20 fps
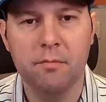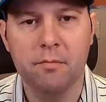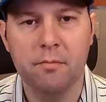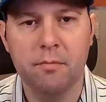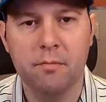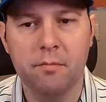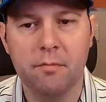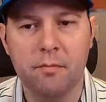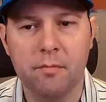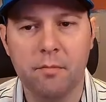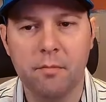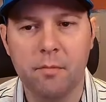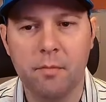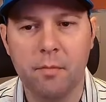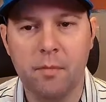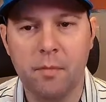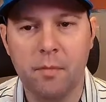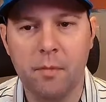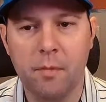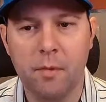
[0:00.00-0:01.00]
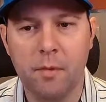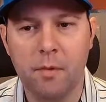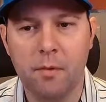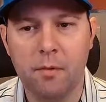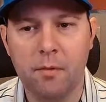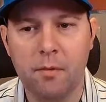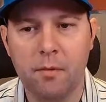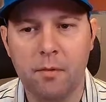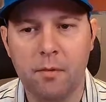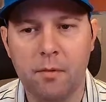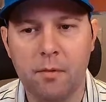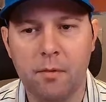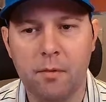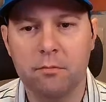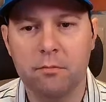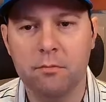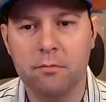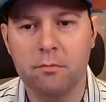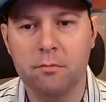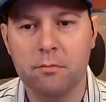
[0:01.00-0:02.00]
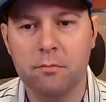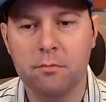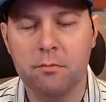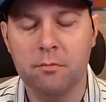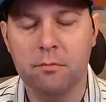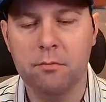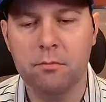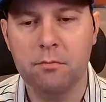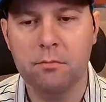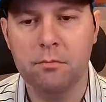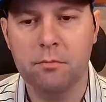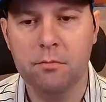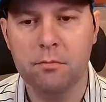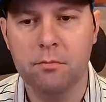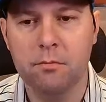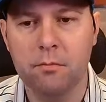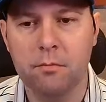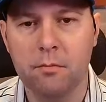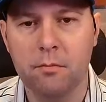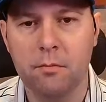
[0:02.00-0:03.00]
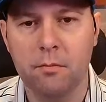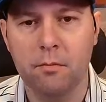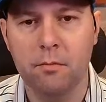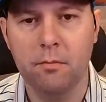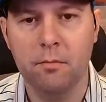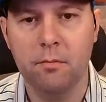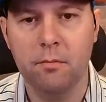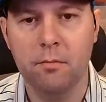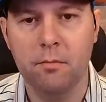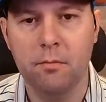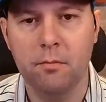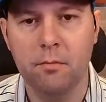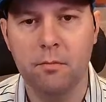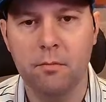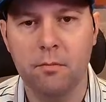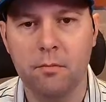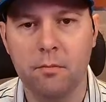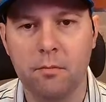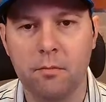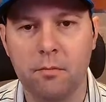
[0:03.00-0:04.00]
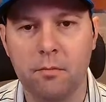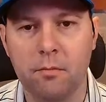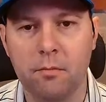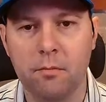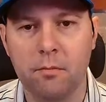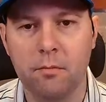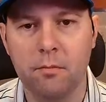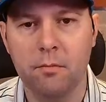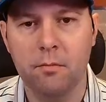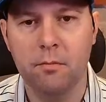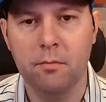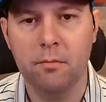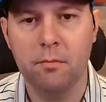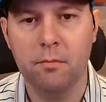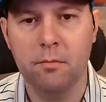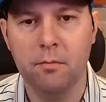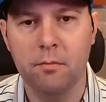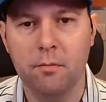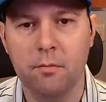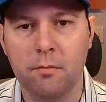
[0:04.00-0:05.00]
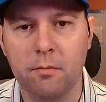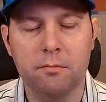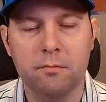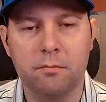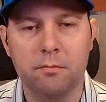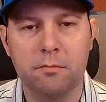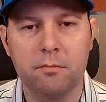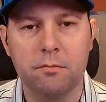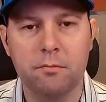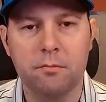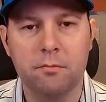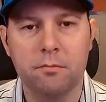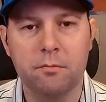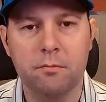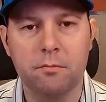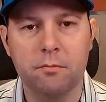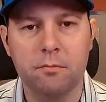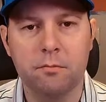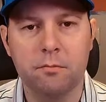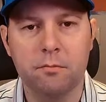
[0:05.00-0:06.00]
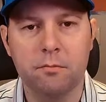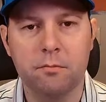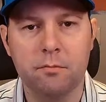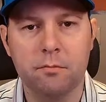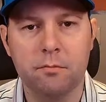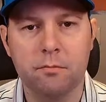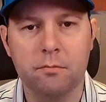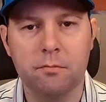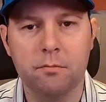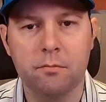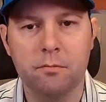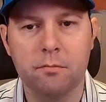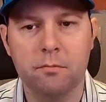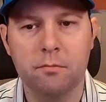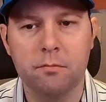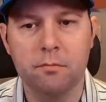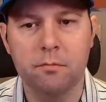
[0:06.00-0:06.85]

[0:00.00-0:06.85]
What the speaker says: (not speaking)